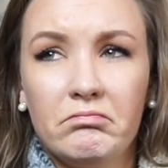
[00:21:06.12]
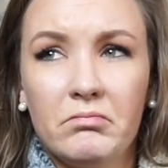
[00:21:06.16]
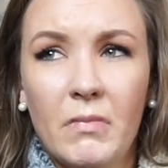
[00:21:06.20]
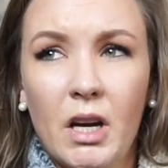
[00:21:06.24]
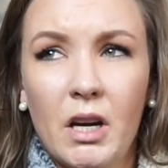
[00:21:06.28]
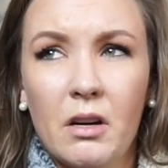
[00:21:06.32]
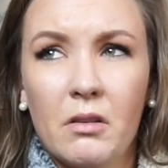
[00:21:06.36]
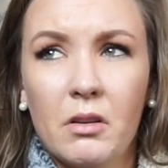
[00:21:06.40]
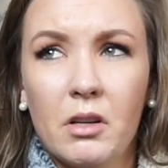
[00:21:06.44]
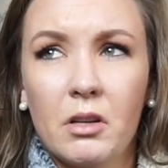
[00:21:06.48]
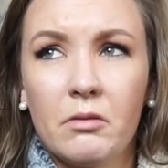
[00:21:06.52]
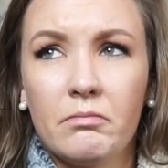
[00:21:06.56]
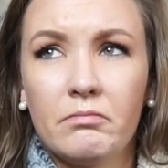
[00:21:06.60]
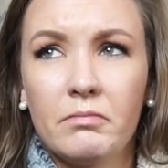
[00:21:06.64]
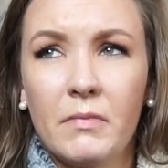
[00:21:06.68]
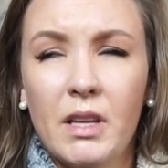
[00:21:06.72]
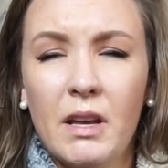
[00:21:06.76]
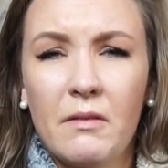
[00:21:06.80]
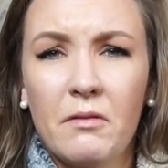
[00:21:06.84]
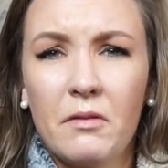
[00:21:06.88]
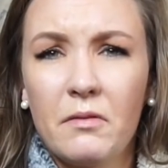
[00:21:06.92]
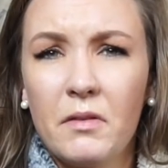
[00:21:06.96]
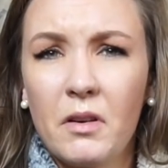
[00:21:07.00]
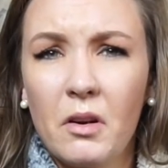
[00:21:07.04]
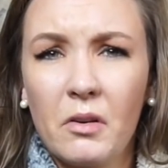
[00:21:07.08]
I don't know,
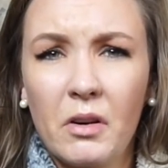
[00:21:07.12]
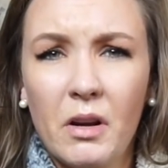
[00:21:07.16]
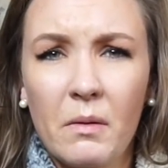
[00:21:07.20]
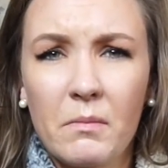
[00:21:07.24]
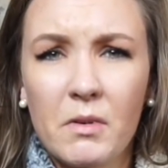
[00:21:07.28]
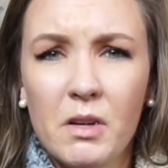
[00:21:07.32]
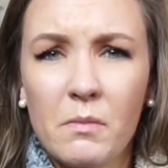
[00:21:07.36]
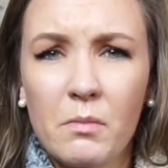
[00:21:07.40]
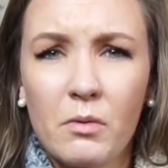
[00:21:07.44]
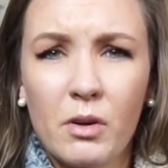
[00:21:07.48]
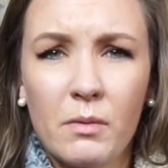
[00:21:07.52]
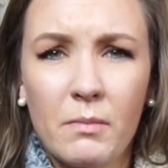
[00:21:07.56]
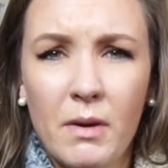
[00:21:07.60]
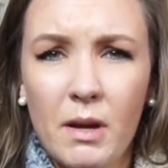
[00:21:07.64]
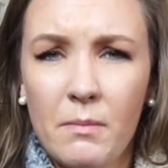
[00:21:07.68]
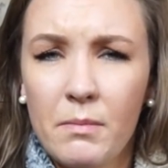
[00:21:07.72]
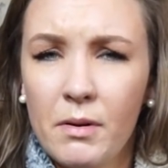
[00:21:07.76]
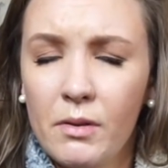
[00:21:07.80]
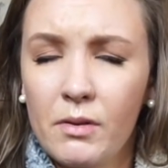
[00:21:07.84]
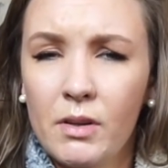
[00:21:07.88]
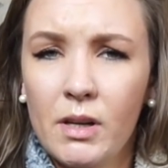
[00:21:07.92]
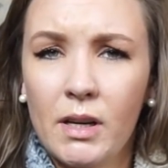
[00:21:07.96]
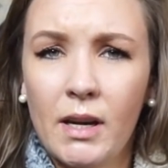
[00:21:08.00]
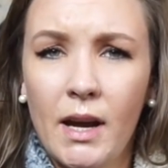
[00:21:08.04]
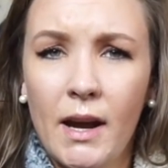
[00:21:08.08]
never feel uncomfortable in my
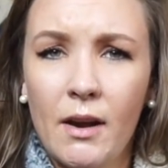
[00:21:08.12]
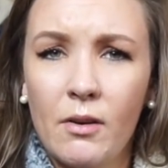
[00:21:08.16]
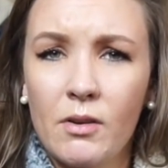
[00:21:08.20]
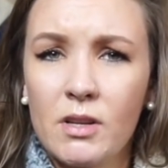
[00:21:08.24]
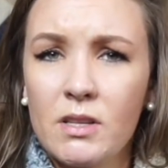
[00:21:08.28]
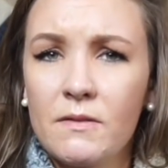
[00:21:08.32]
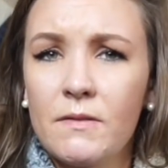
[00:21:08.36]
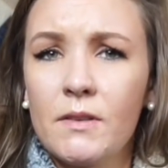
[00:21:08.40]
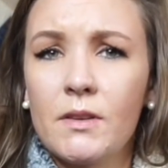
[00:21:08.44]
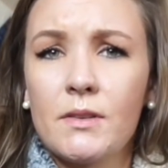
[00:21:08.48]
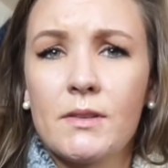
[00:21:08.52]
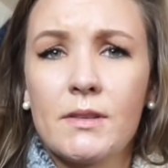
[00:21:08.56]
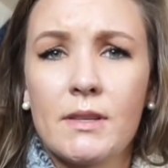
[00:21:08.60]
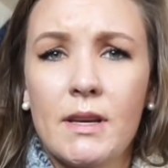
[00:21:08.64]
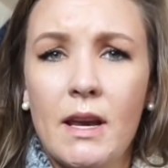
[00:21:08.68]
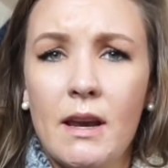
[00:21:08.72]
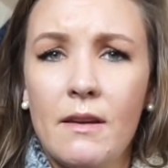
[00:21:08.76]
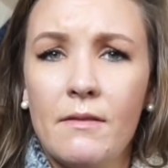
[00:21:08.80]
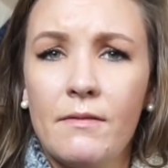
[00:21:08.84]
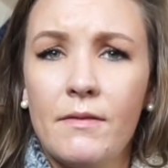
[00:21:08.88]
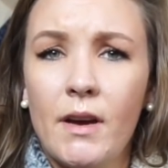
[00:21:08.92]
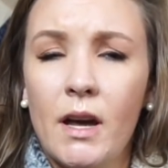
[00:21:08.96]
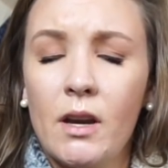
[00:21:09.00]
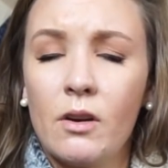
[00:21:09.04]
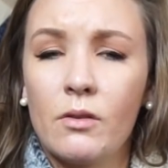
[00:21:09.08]
building. I always feel
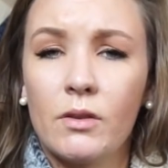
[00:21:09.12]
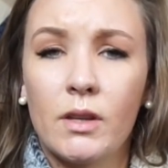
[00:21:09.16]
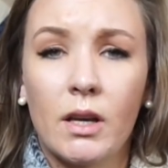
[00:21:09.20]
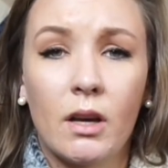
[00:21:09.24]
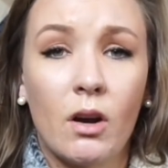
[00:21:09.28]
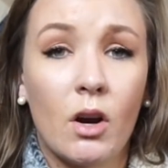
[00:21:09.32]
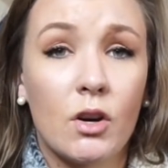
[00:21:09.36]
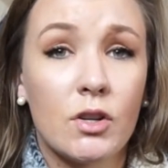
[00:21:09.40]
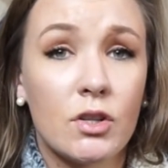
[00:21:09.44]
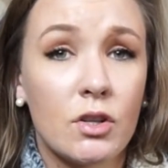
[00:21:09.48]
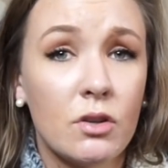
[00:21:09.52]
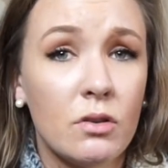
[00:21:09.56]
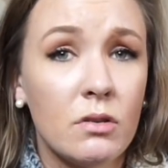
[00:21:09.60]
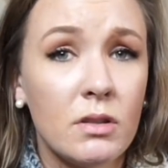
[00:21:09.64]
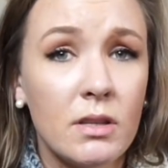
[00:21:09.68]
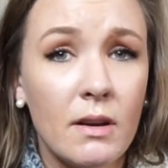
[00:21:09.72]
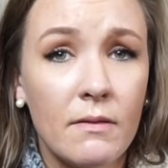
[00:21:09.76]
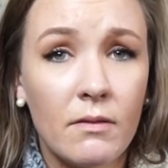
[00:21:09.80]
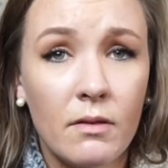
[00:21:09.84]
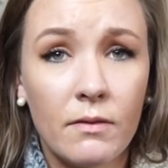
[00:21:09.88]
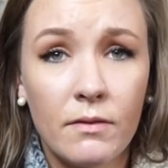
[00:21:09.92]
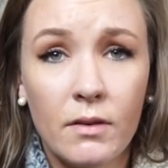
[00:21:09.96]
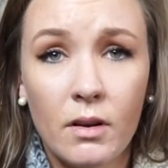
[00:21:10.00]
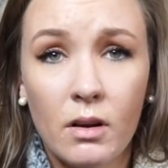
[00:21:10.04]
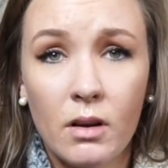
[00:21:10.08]
safe. I don't think our students
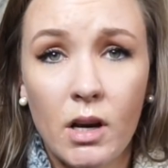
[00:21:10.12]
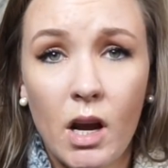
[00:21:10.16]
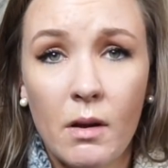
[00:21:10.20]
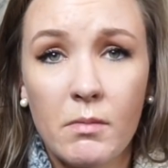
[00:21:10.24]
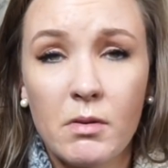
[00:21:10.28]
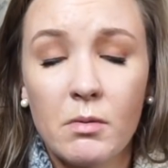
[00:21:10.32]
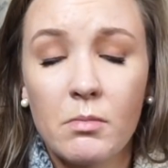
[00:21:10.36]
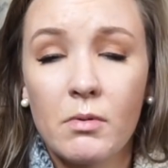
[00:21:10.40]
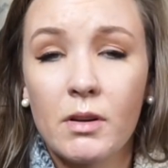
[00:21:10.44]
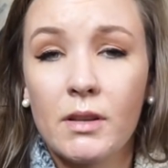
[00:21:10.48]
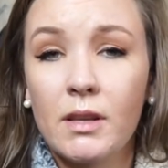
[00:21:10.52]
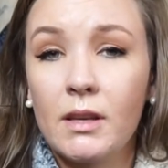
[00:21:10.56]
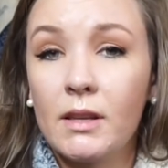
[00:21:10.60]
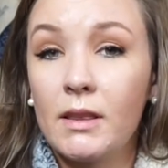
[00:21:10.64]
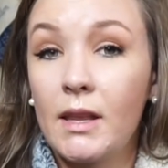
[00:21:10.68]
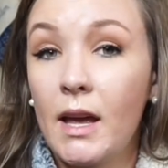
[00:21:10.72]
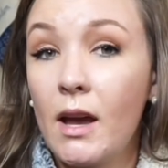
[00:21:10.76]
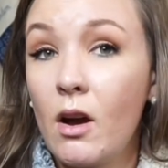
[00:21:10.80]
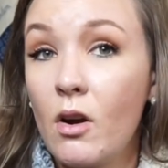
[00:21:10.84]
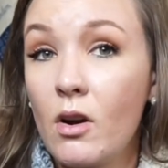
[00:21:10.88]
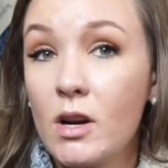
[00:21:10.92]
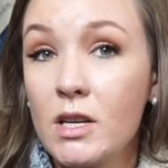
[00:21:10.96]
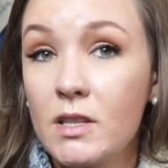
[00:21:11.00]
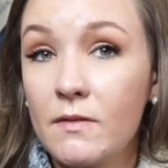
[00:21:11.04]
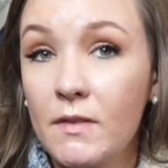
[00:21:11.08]
ever feel uncomfortable. I think they
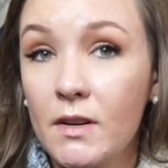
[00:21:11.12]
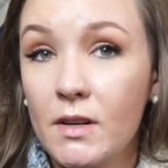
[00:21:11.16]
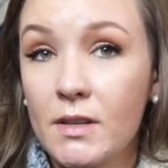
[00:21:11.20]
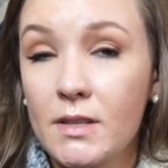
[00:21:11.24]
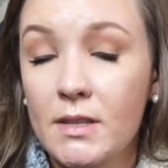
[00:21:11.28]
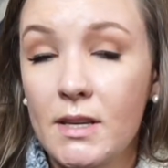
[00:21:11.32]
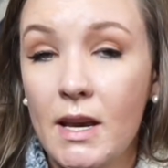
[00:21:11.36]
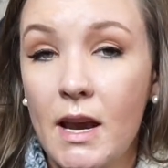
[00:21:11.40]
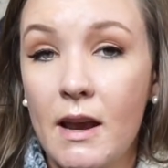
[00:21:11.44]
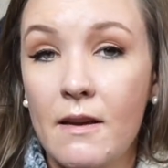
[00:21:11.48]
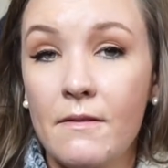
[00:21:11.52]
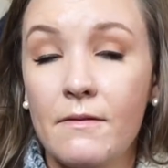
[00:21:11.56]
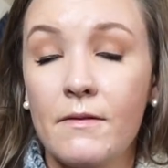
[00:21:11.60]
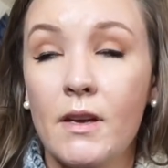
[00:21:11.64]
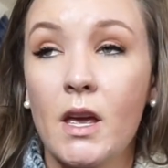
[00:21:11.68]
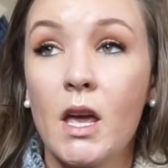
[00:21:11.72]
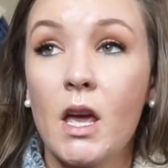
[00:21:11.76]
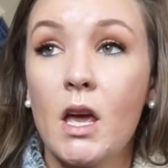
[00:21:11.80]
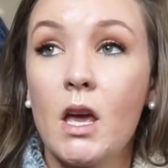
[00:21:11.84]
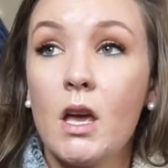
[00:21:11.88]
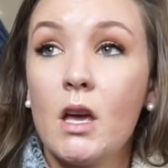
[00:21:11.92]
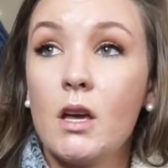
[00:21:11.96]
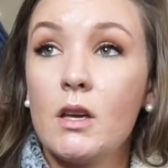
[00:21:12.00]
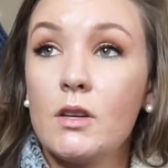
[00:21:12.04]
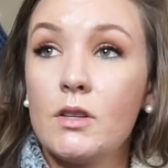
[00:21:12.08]
always feel safe.
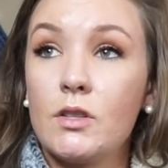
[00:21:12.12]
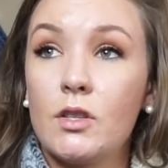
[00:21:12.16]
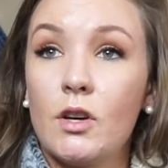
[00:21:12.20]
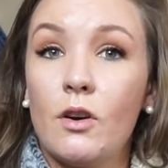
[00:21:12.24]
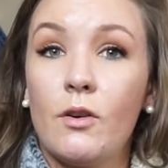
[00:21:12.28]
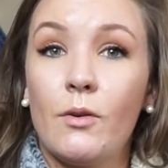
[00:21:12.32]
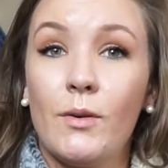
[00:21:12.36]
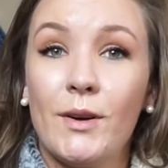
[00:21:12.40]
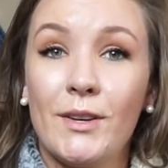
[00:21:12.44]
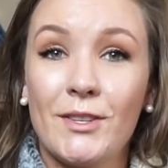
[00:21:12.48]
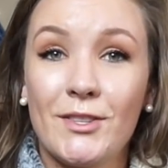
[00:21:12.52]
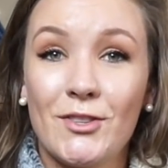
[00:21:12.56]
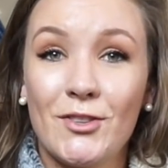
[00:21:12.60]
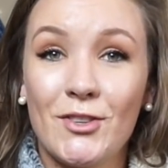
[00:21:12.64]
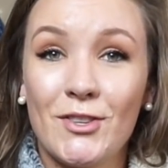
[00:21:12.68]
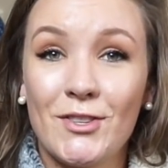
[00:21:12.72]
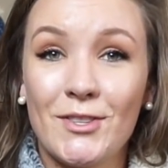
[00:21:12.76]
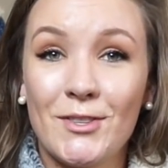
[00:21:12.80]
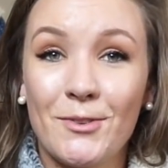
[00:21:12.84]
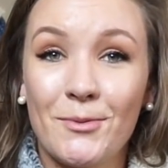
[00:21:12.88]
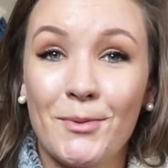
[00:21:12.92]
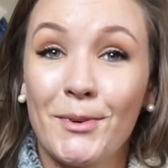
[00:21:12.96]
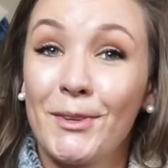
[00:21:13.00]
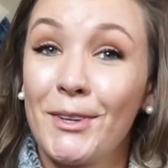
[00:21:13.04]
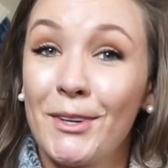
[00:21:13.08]
So it's
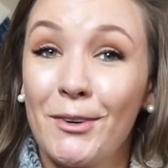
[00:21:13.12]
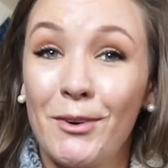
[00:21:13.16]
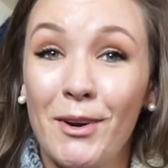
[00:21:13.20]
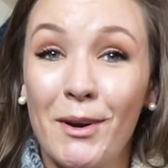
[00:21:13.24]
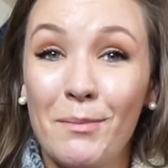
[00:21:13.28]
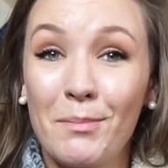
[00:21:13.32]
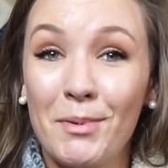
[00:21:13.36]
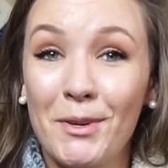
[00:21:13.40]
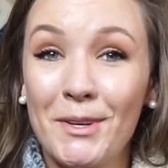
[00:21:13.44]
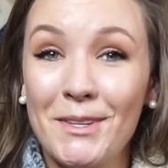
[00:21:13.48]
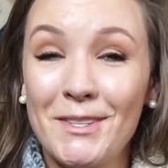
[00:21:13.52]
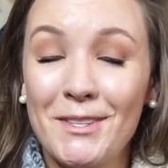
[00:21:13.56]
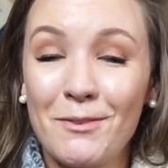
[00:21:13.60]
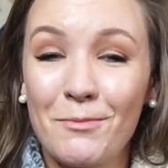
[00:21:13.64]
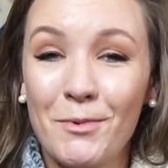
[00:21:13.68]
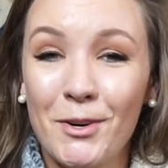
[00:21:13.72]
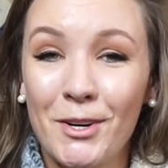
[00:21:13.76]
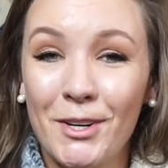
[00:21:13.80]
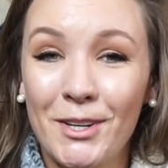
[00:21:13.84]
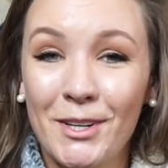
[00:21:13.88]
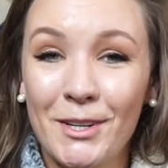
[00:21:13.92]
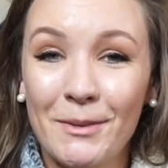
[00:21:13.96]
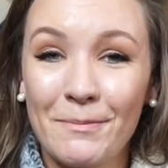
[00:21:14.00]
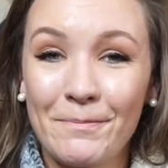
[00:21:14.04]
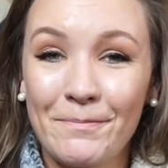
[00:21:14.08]
just a really great place to
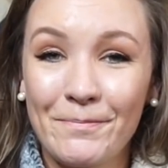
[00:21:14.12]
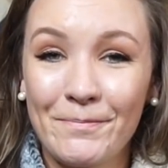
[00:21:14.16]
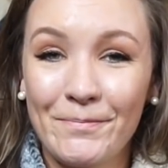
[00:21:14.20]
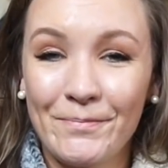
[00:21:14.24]
work.